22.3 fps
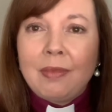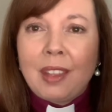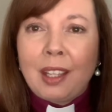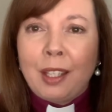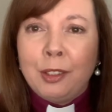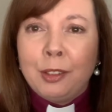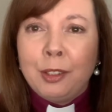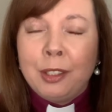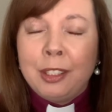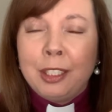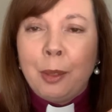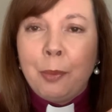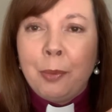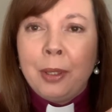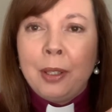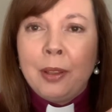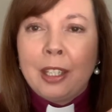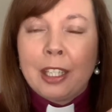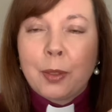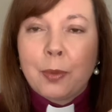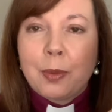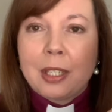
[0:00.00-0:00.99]
So something
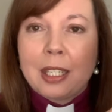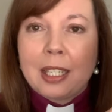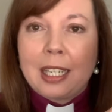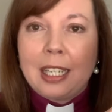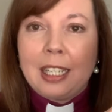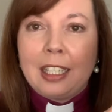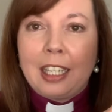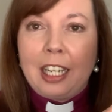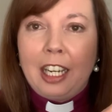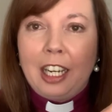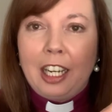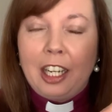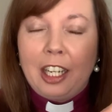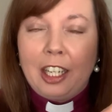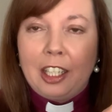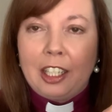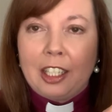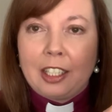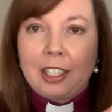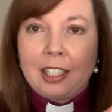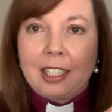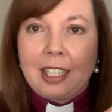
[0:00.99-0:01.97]
that was really
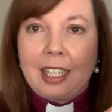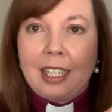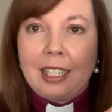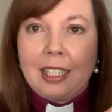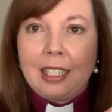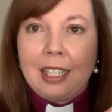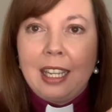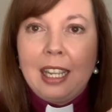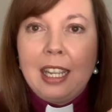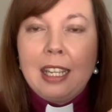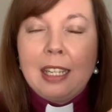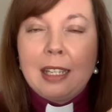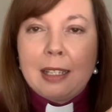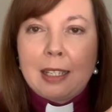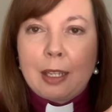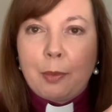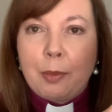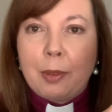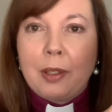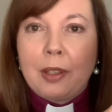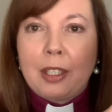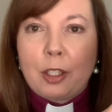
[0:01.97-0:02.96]
hurting,
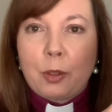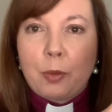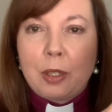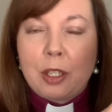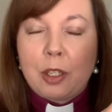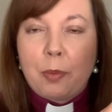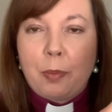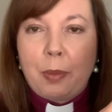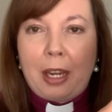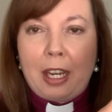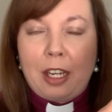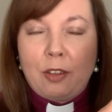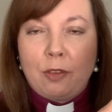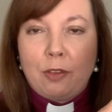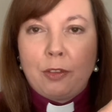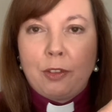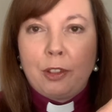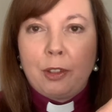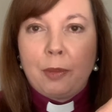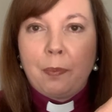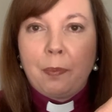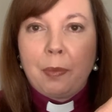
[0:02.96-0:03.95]
something that was
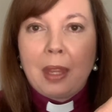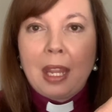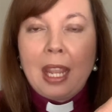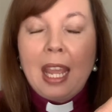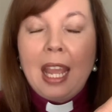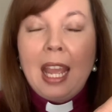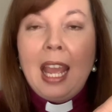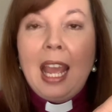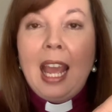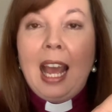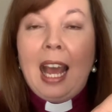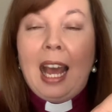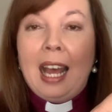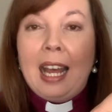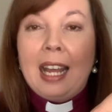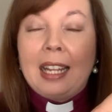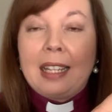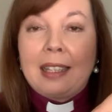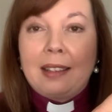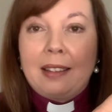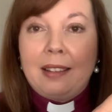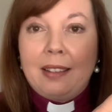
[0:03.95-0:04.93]
painful.
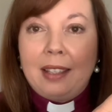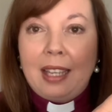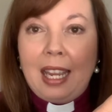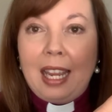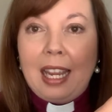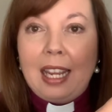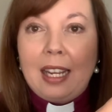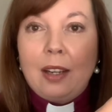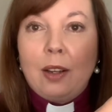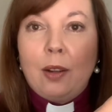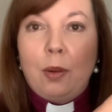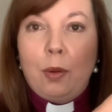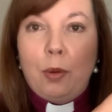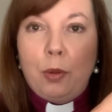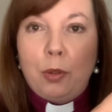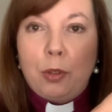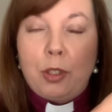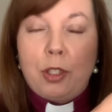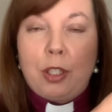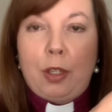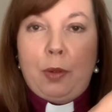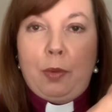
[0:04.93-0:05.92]
And then
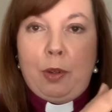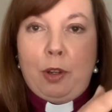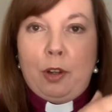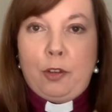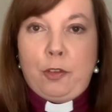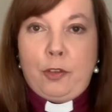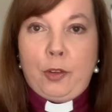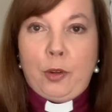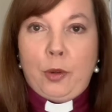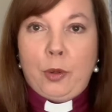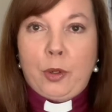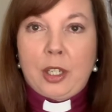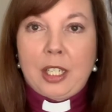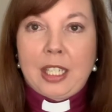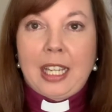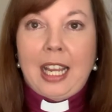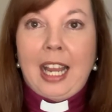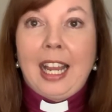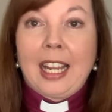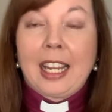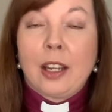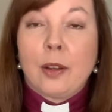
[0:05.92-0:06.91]
also, of course,
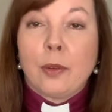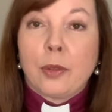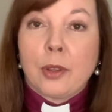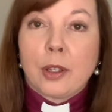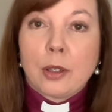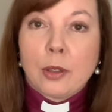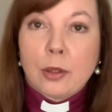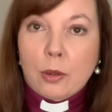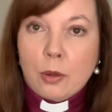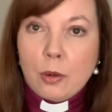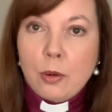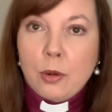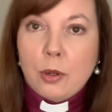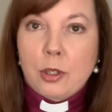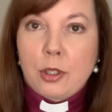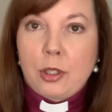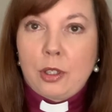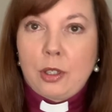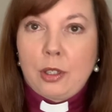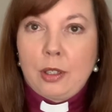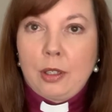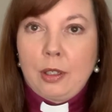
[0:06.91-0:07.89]
hanging on the
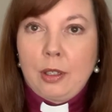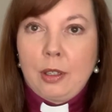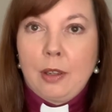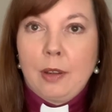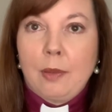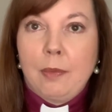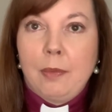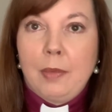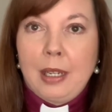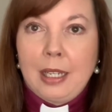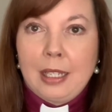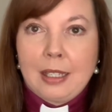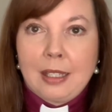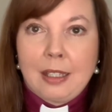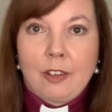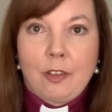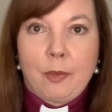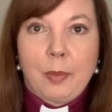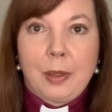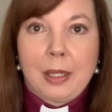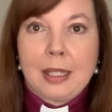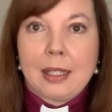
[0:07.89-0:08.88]
cross must
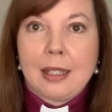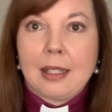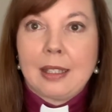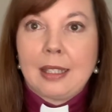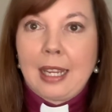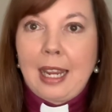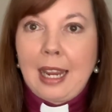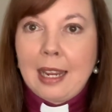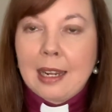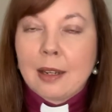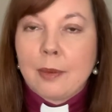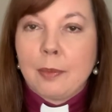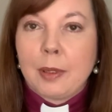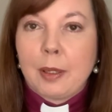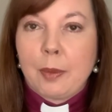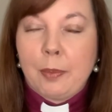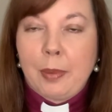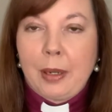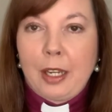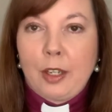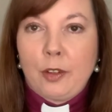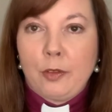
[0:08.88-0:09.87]
have been terribly
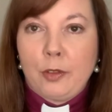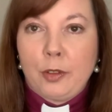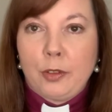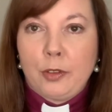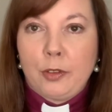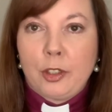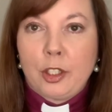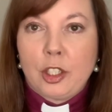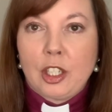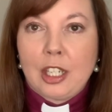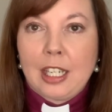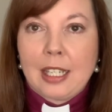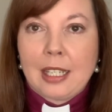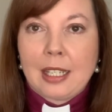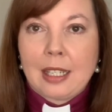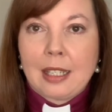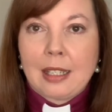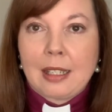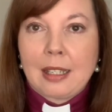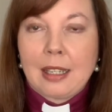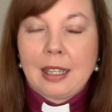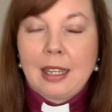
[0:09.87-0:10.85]
painful for
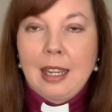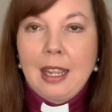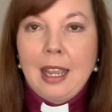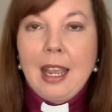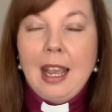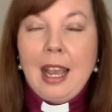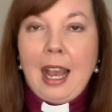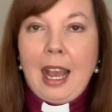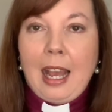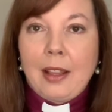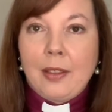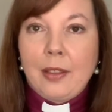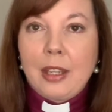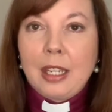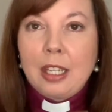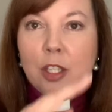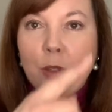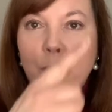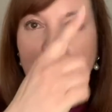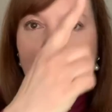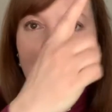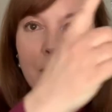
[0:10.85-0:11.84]
Jesus. And
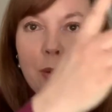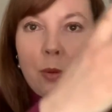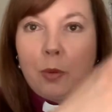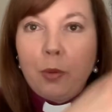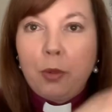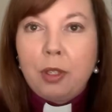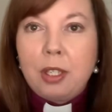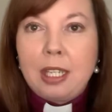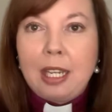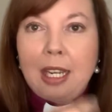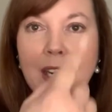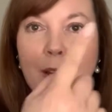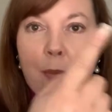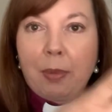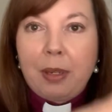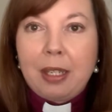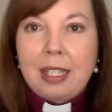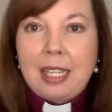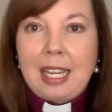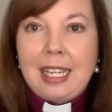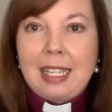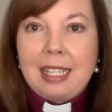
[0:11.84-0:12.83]
this we can all see
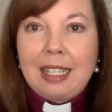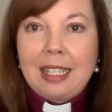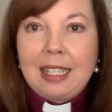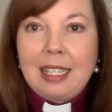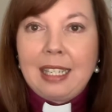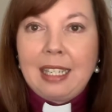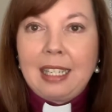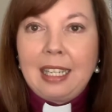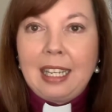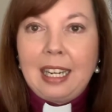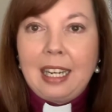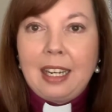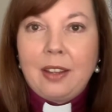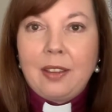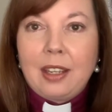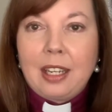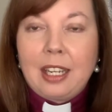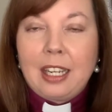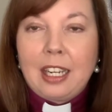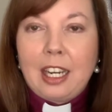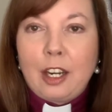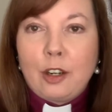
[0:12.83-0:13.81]
represented in here, the
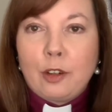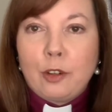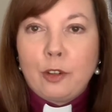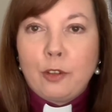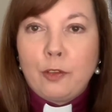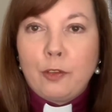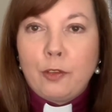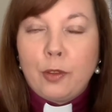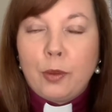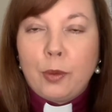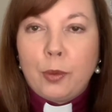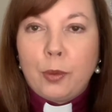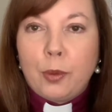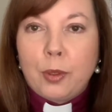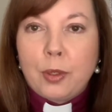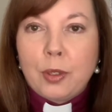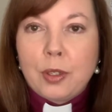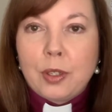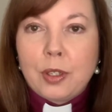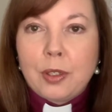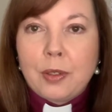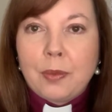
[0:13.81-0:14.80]
crown of
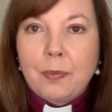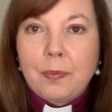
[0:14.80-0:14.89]
thorns,